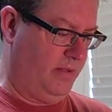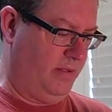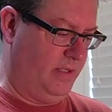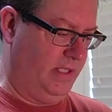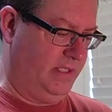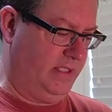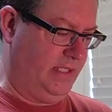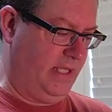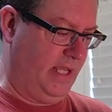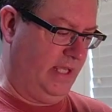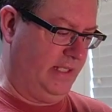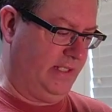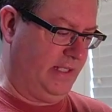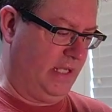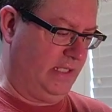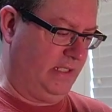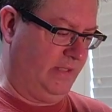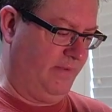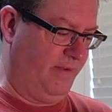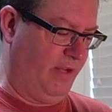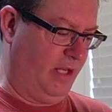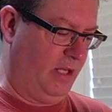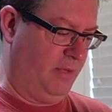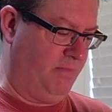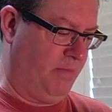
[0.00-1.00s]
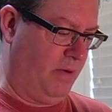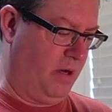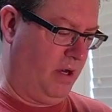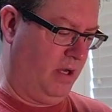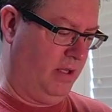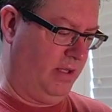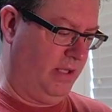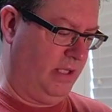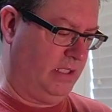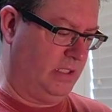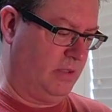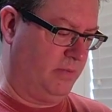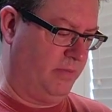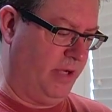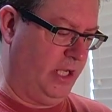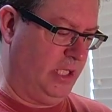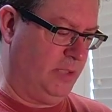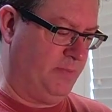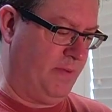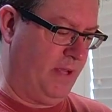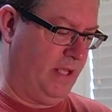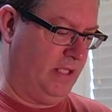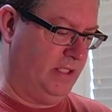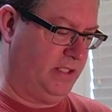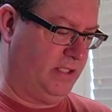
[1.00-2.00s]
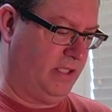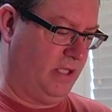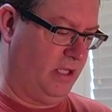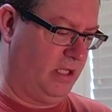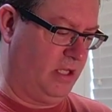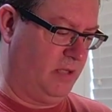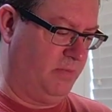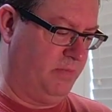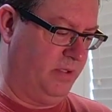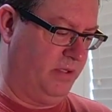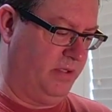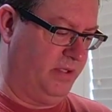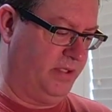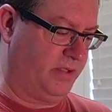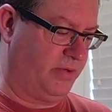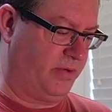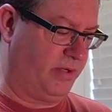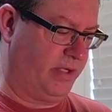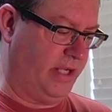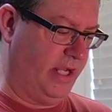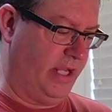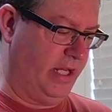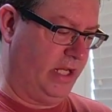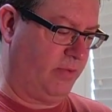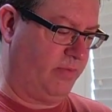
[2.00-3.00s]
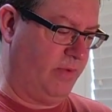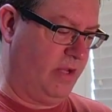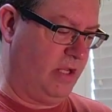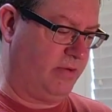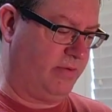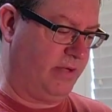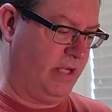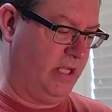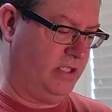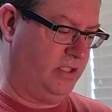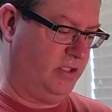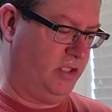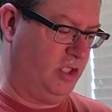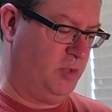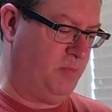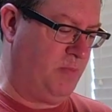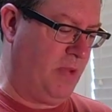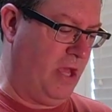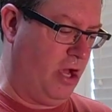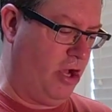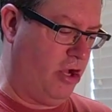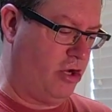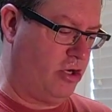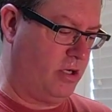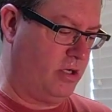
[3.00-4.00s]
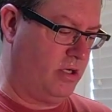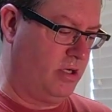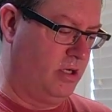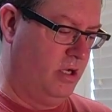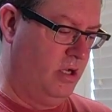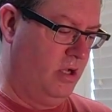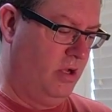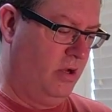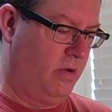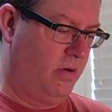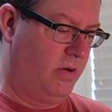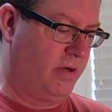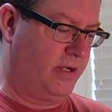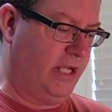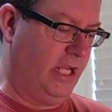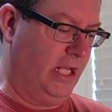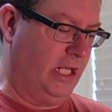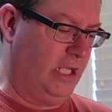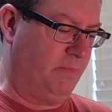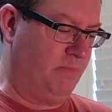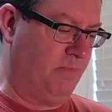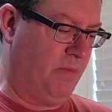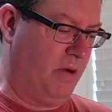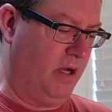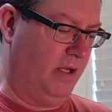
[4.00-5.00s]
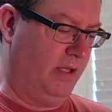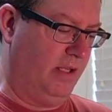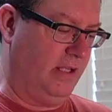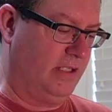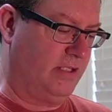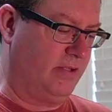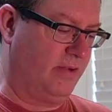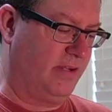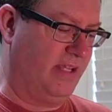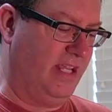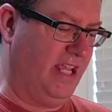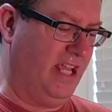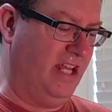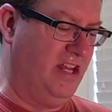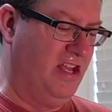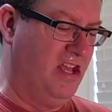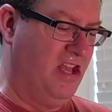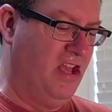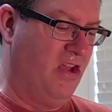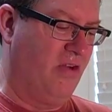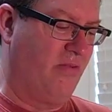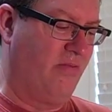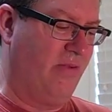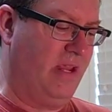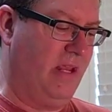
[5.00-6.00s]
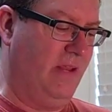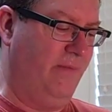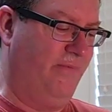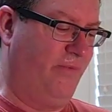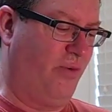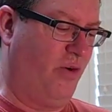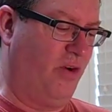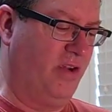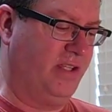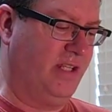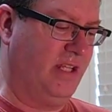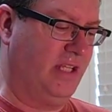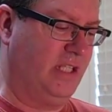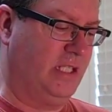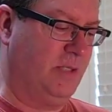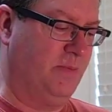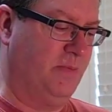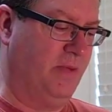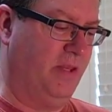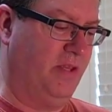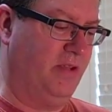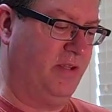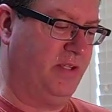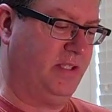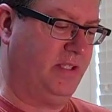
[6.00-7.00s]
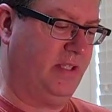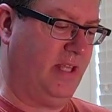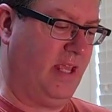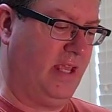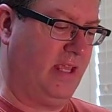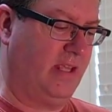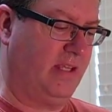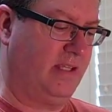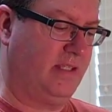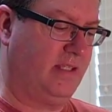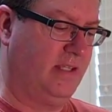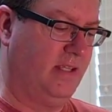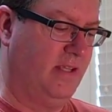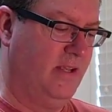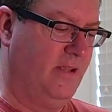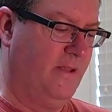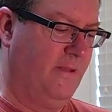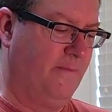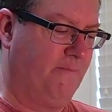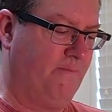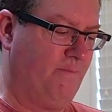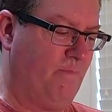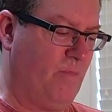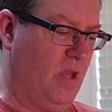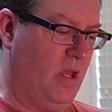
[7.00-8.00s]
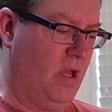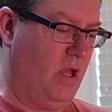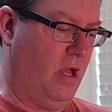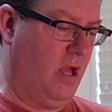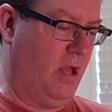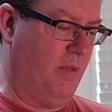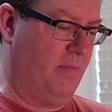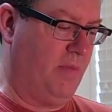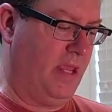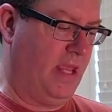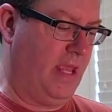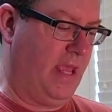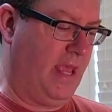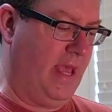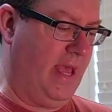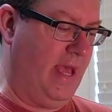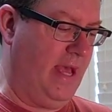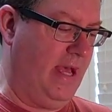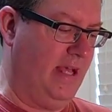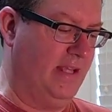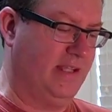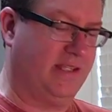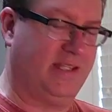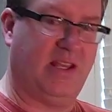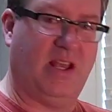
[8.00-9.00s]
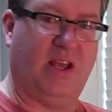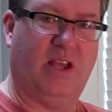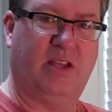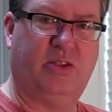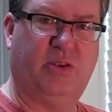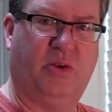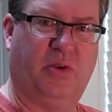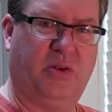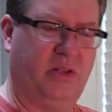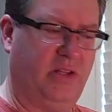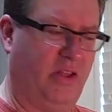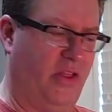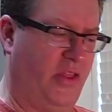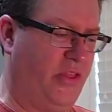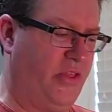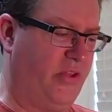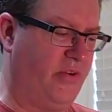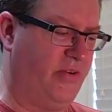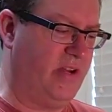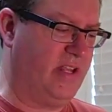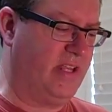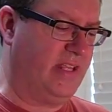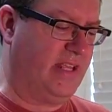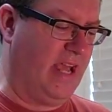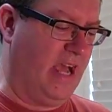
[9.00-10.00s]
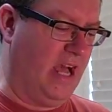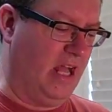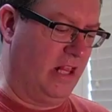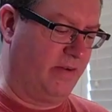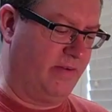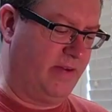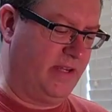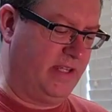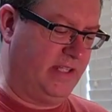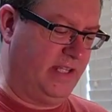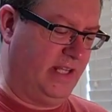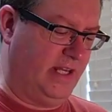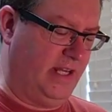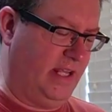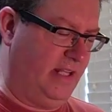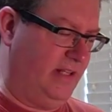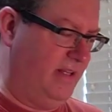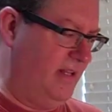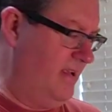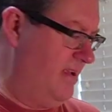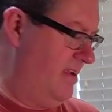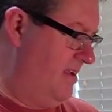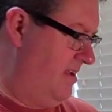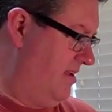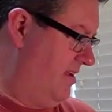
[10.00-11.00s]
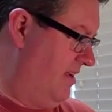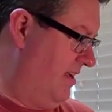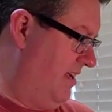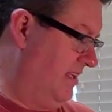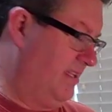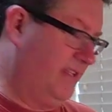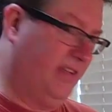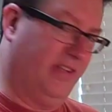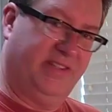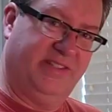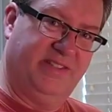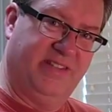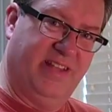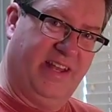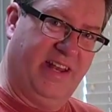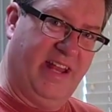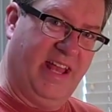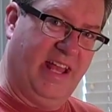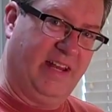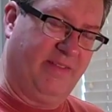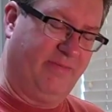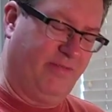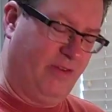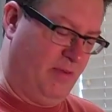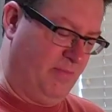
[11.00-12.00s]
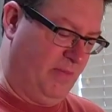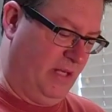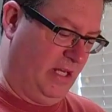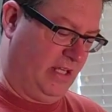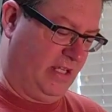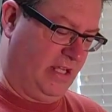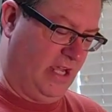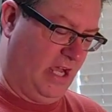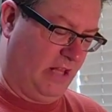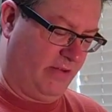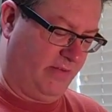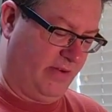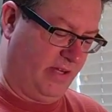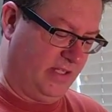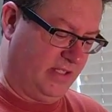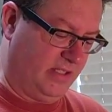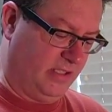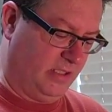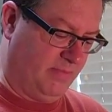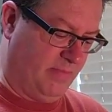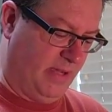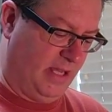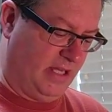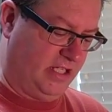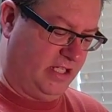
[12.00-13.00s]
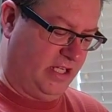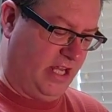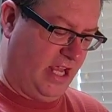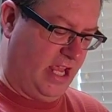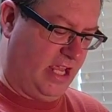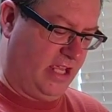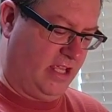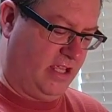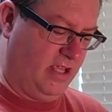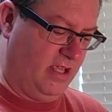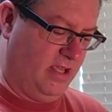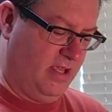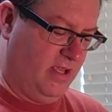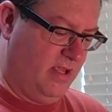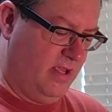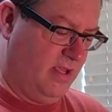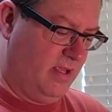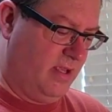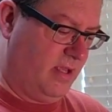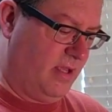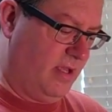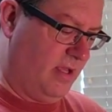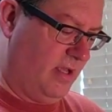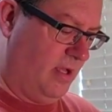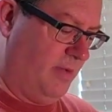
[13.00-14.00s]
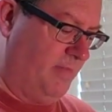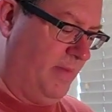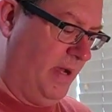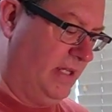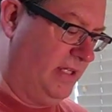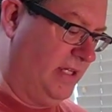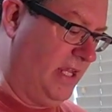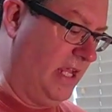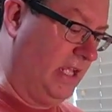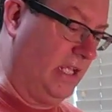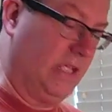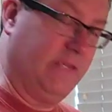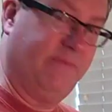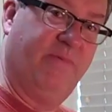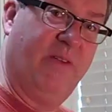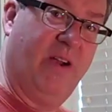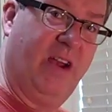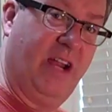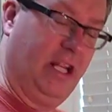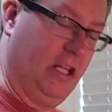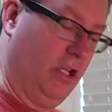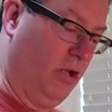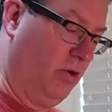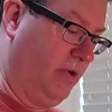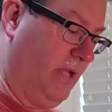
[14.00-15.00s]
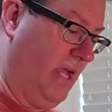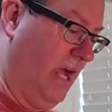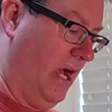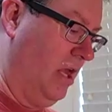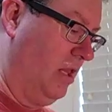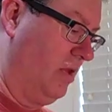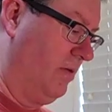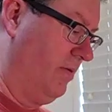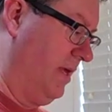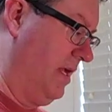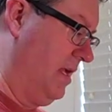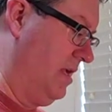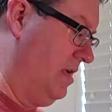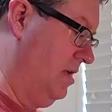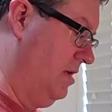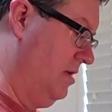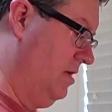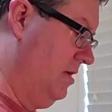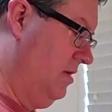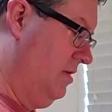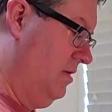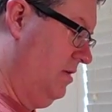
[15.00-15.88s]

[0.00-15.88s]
This has activated barley, some rice bran solubles, organic wheatgrass juice powder, organic barley. So again, reinforcing some of those things. It has a total of 30 calories in it, so it's not adding very many calories into my shake. My shake is very low calorie.